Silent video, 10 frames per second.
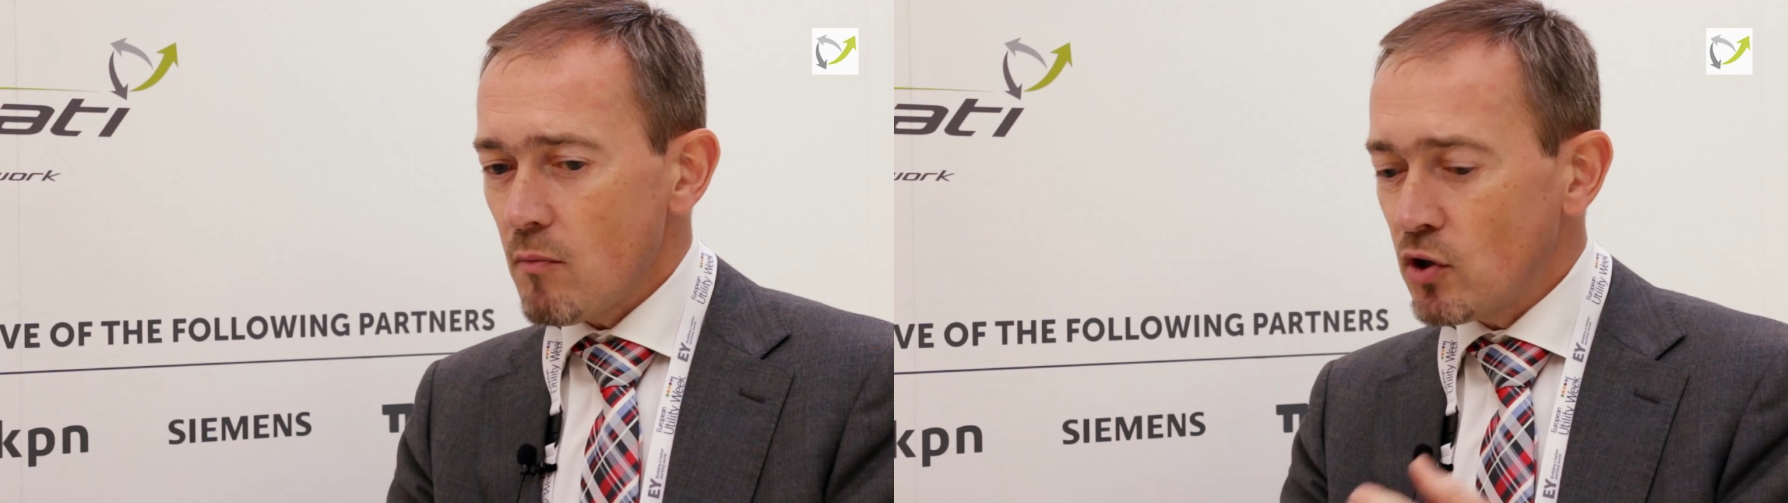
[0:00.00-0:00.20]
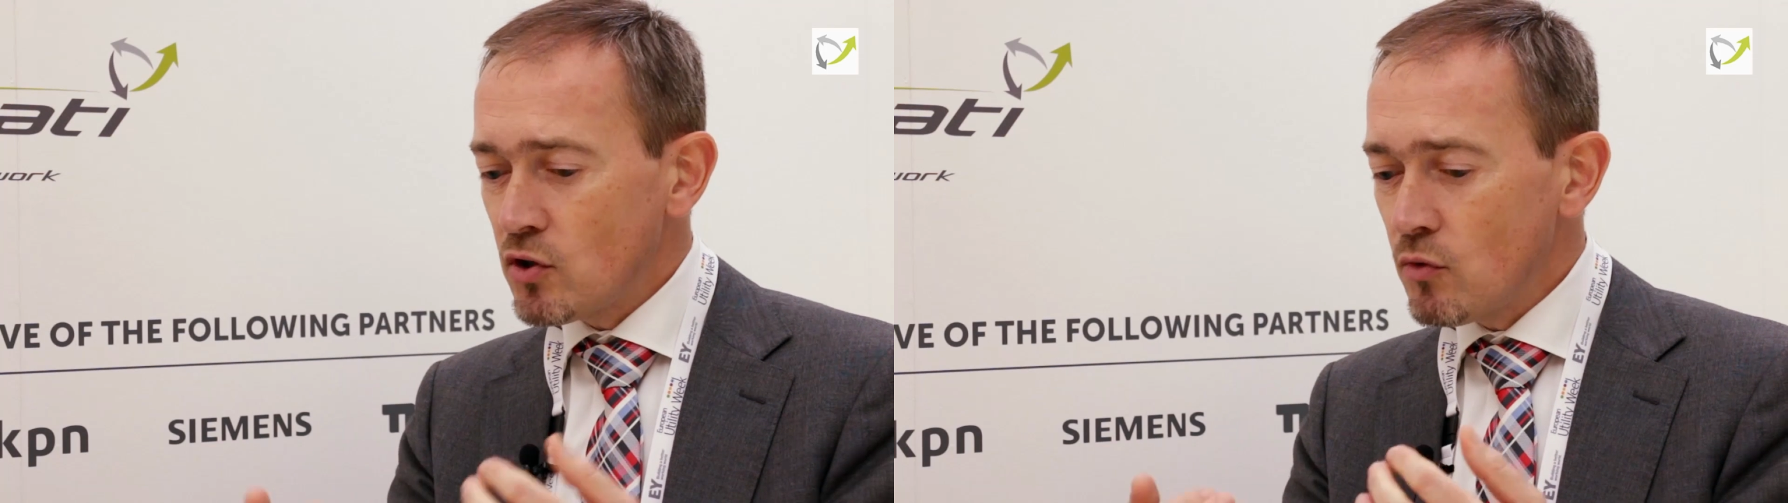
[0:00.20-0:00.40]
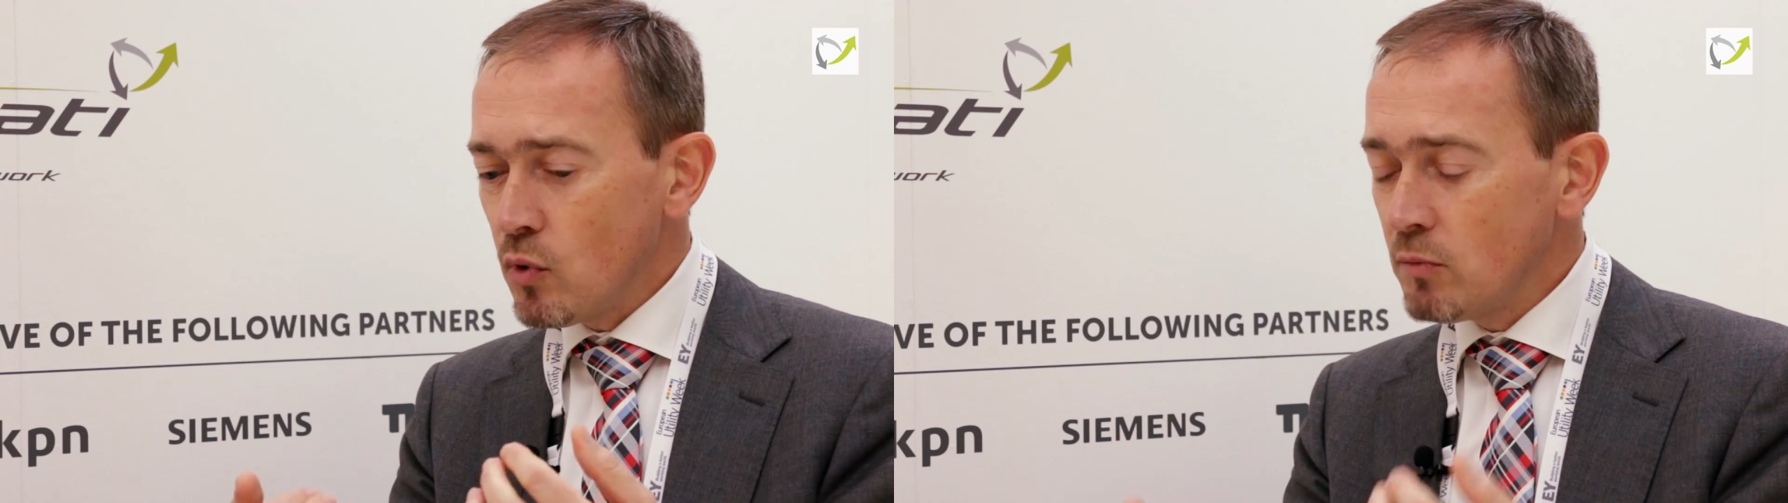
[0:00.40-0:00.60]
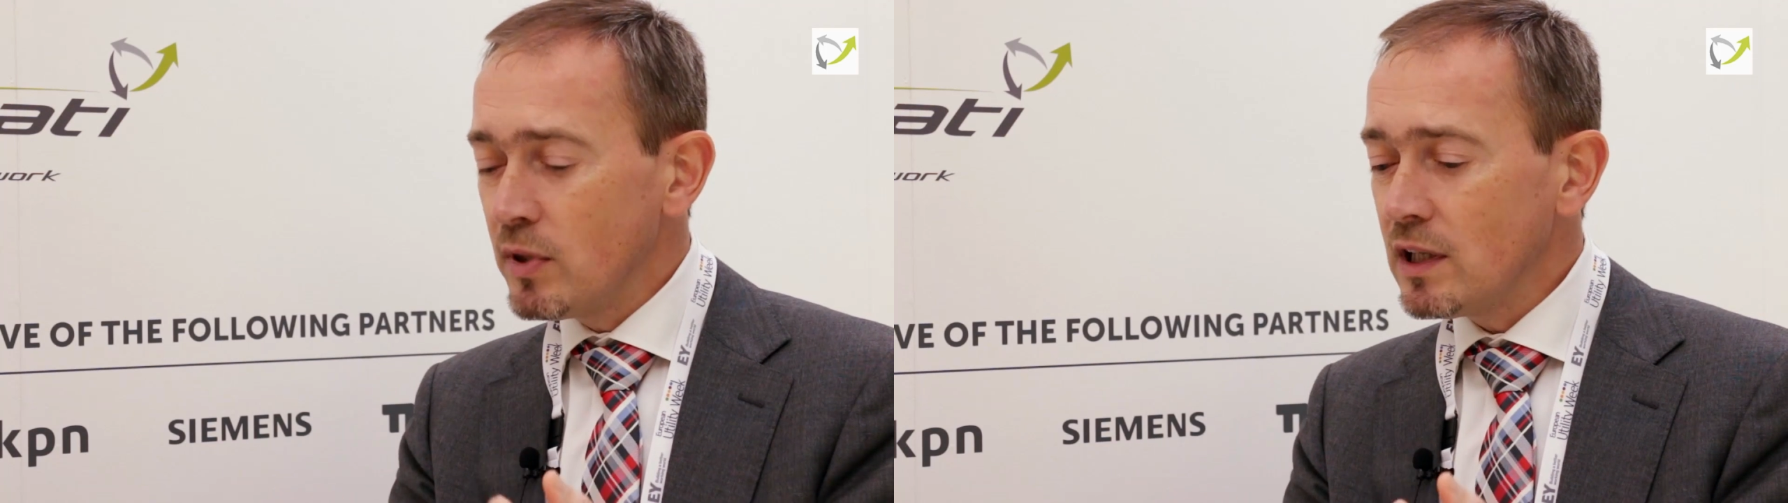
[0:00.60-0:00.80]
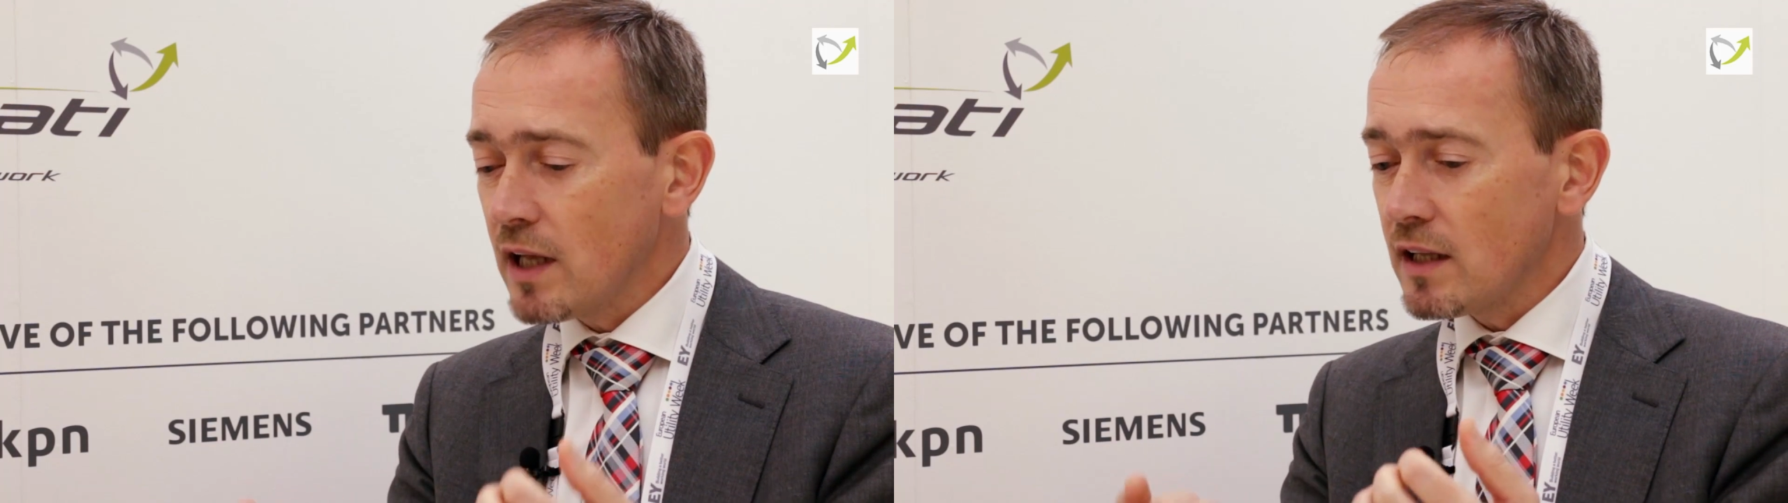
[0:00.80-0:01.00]
but you will
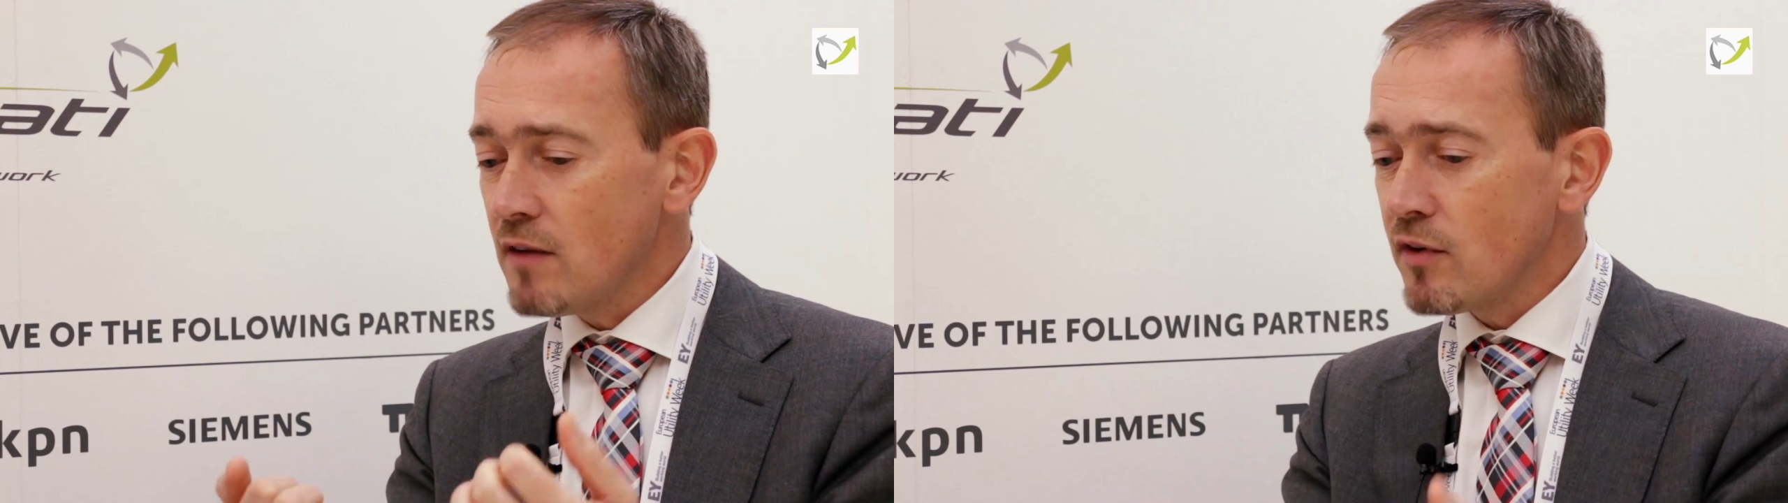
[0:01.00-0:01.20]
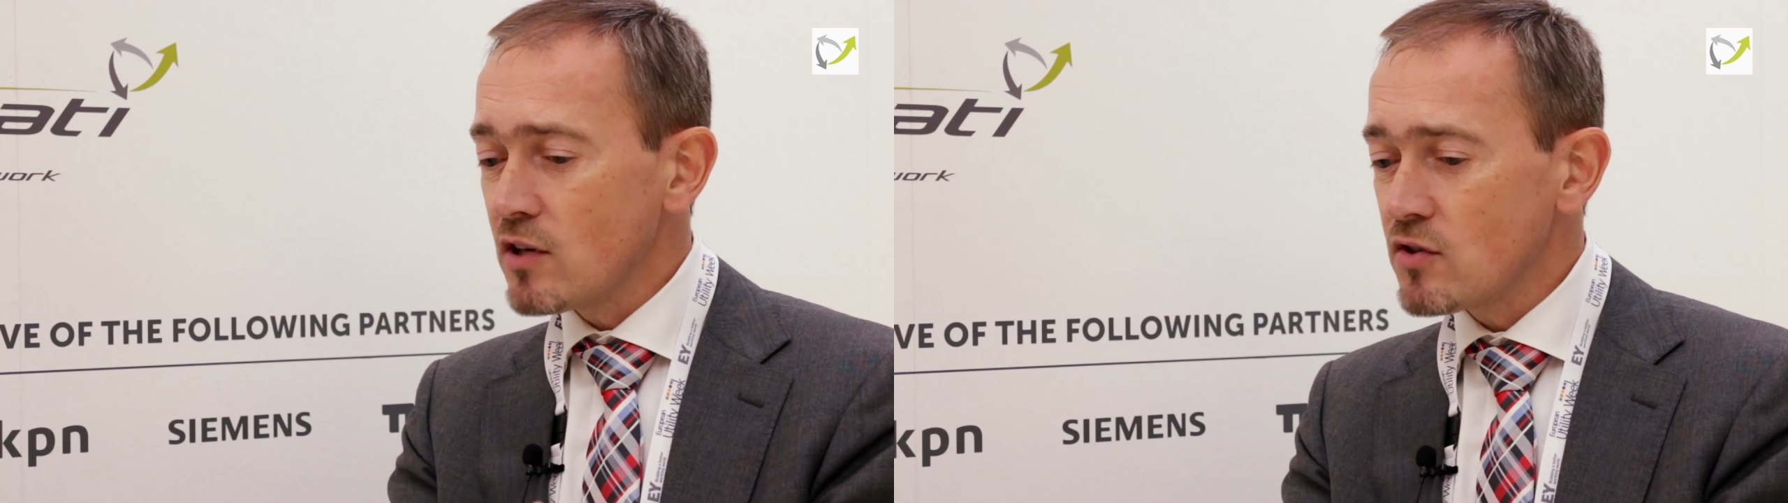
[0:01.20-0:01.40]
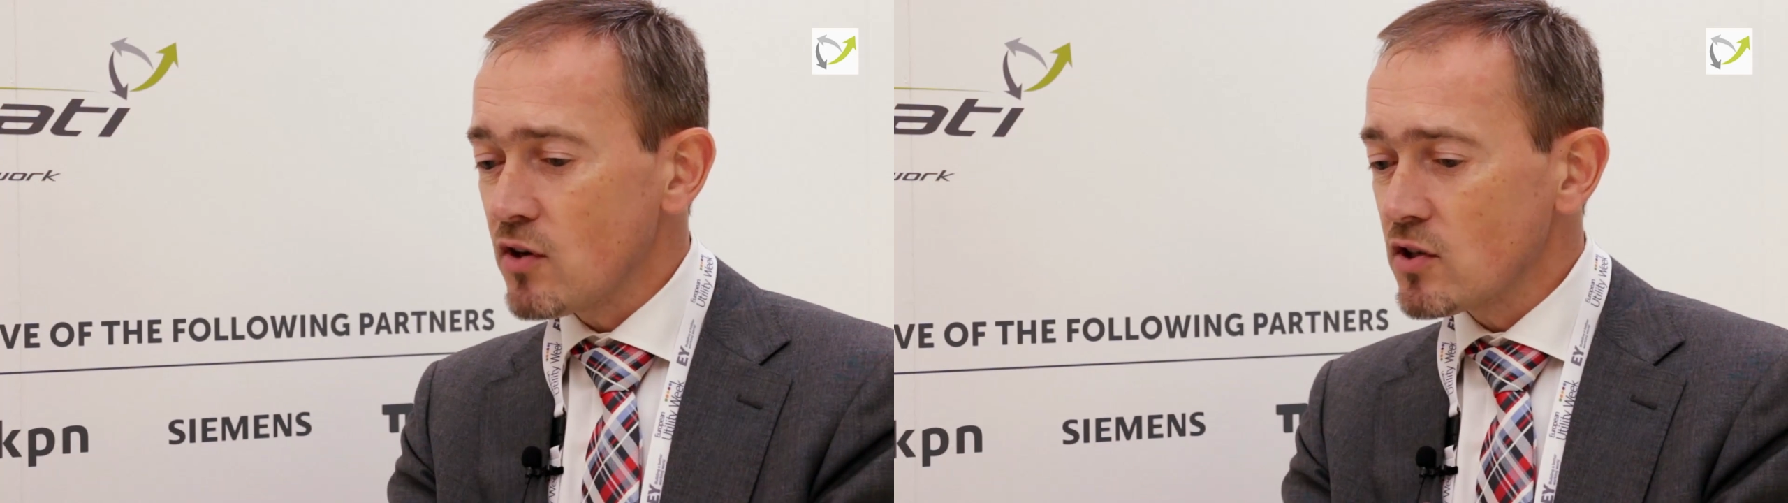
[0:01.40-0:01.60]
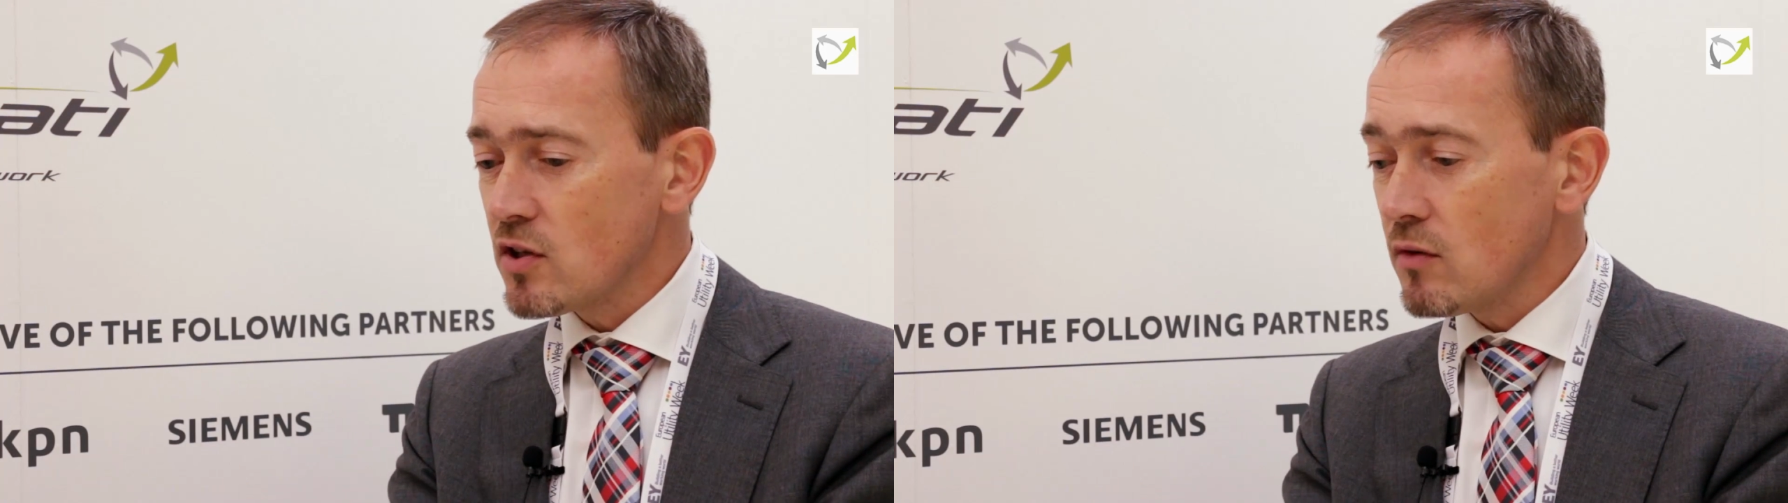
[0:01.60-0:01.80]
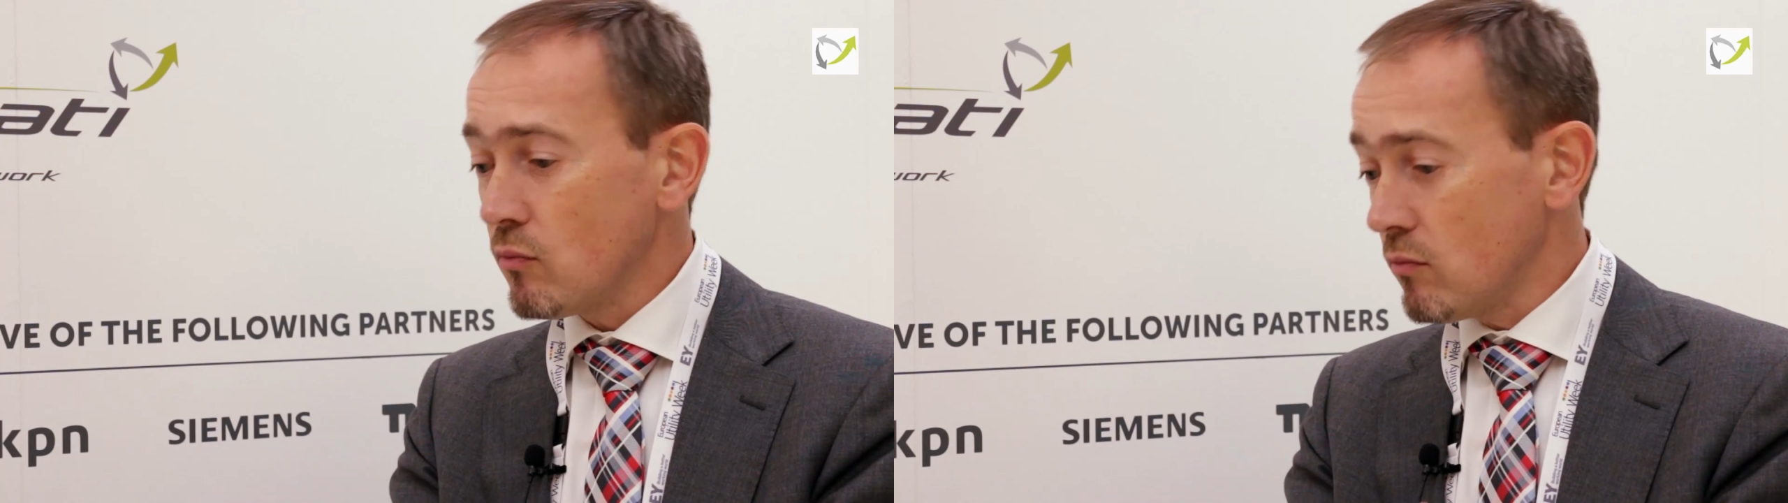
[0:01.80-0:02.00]
build that infrastructure